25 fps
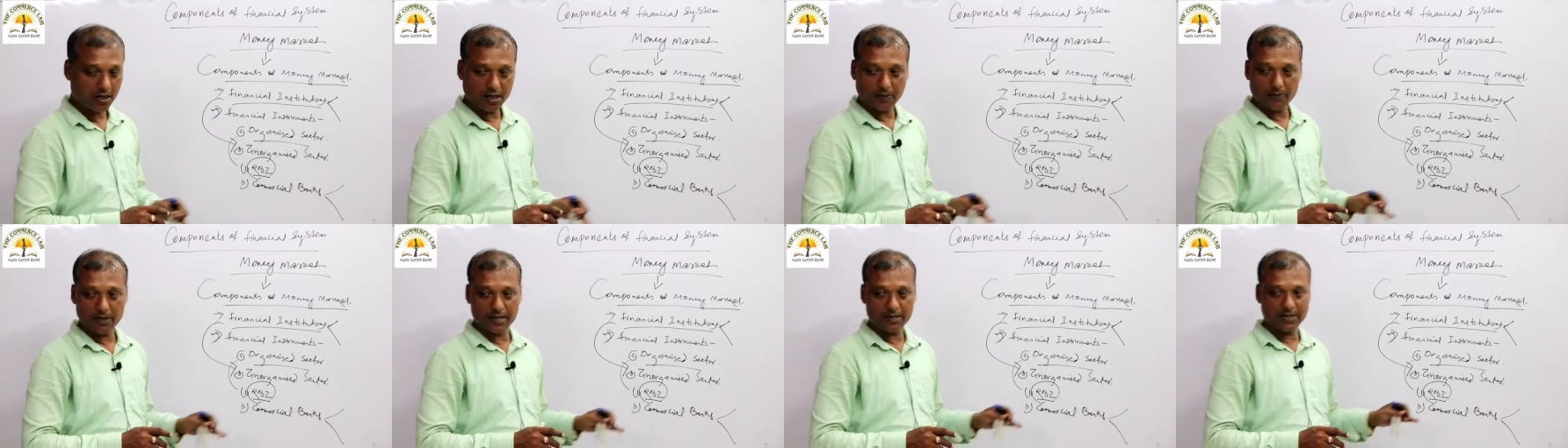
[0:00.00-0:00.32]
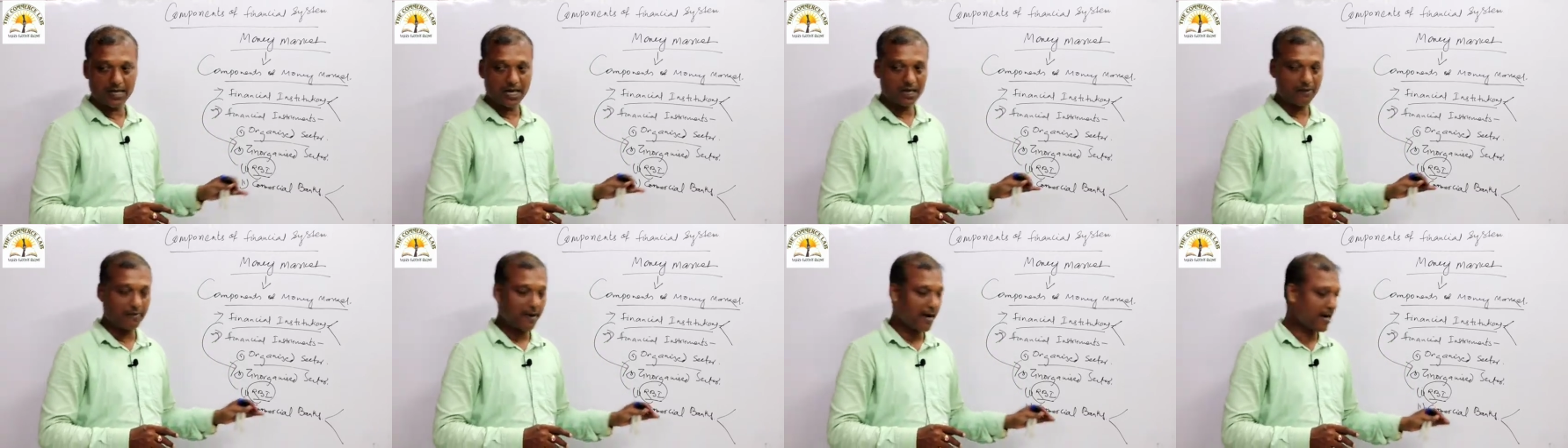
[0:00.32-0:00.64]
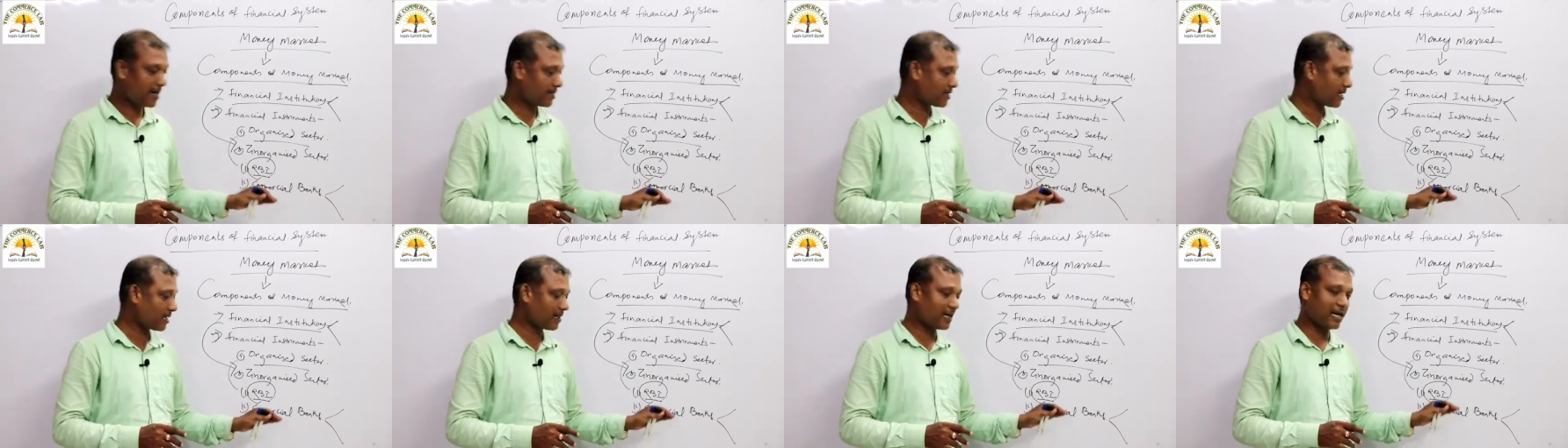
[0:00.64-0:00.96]
Commercial
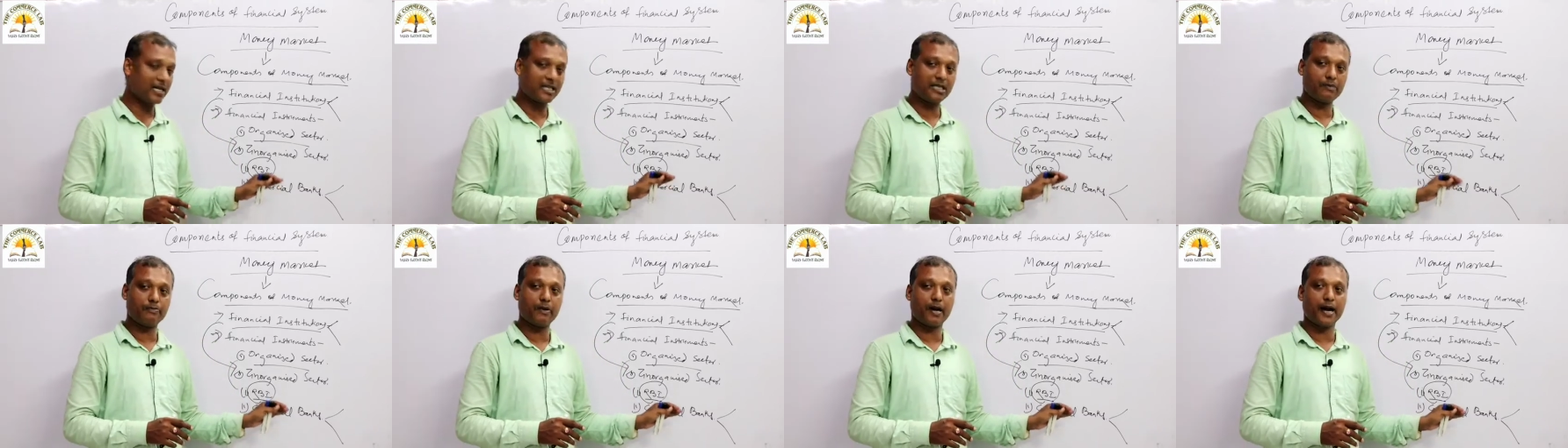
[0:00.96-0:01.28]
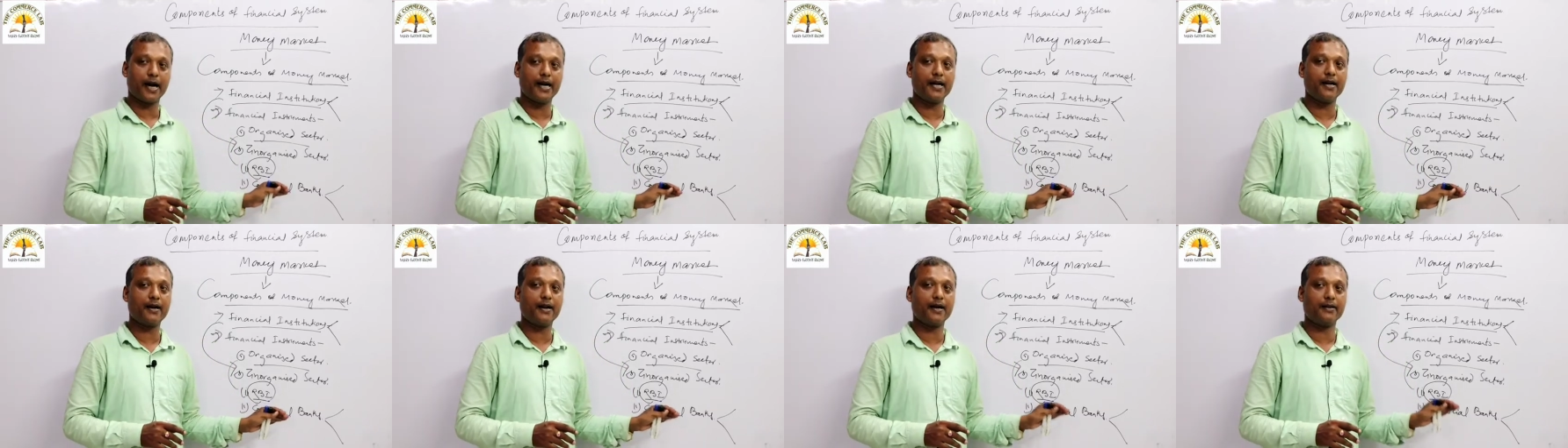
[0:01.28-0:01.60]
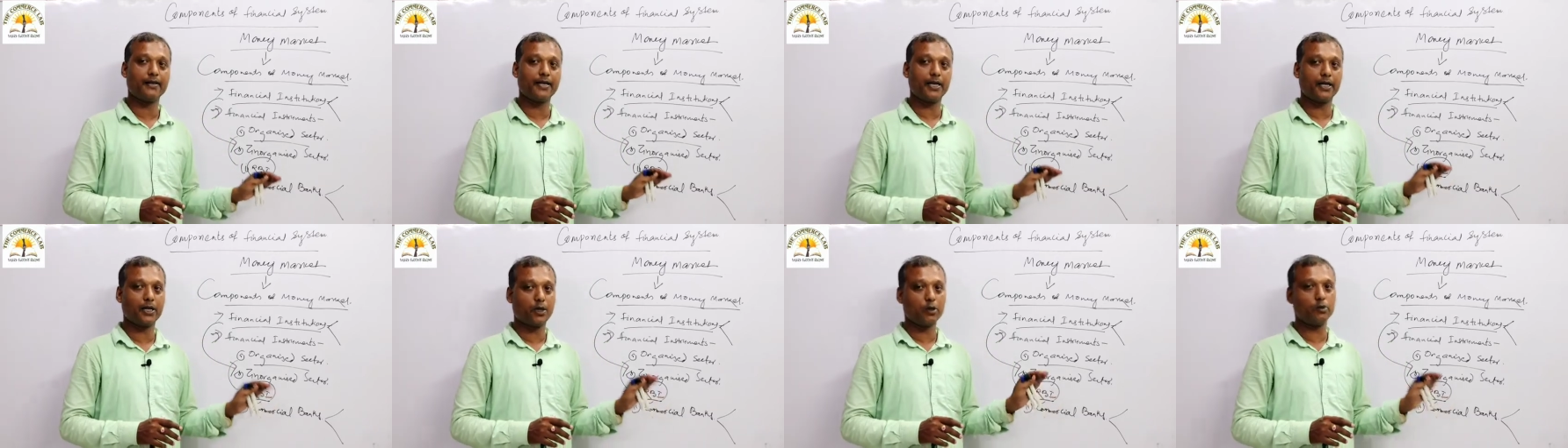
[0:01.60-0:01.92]
banks are classified
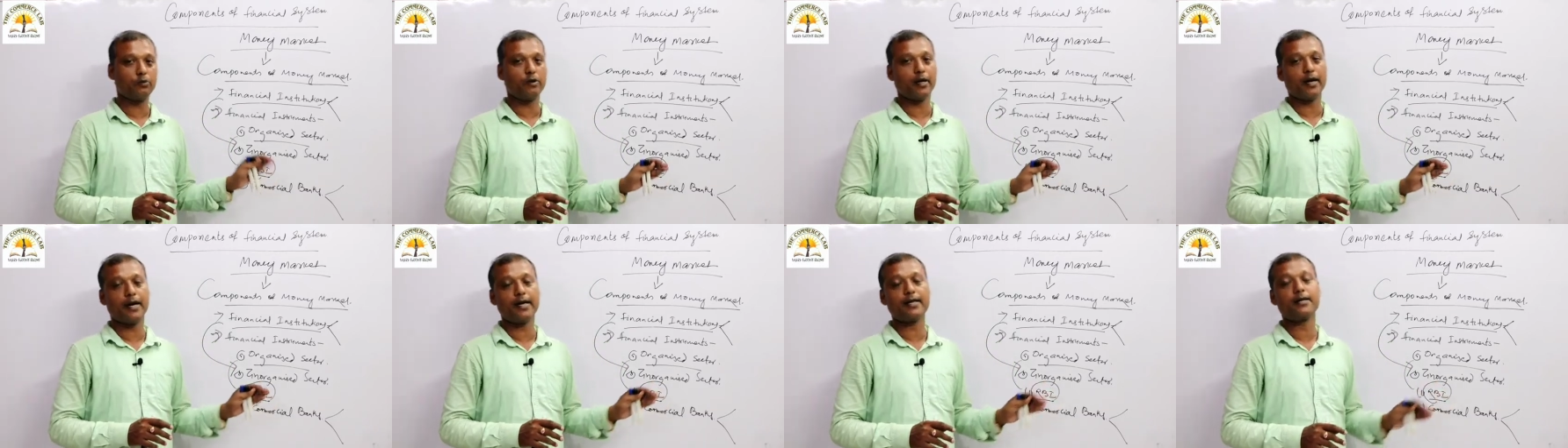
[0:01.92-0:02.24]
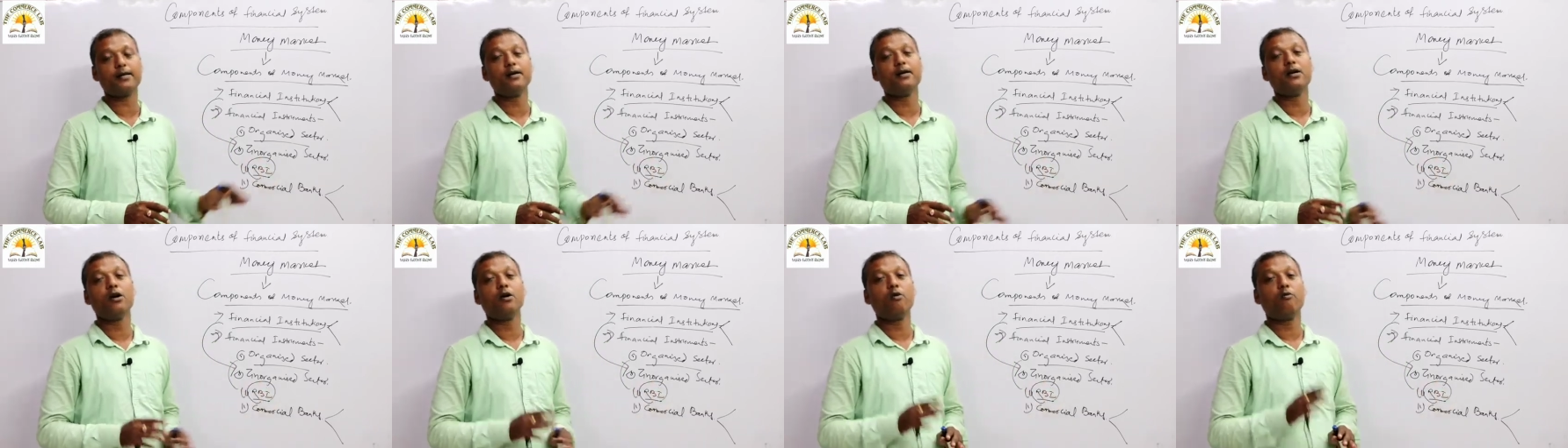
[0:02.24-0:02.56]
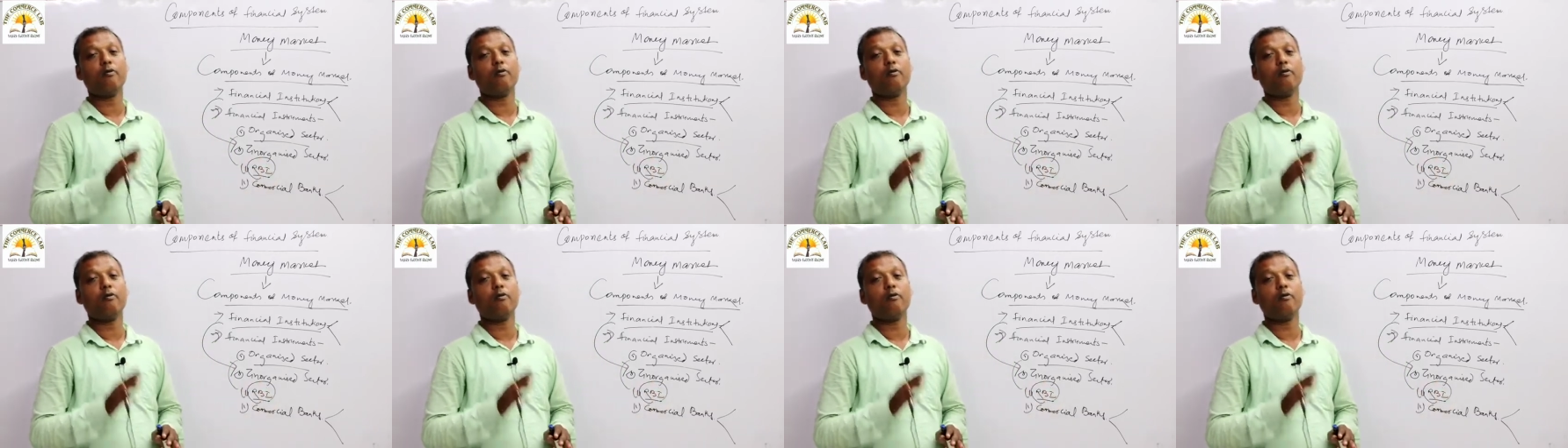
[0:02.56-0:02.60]
under two heads.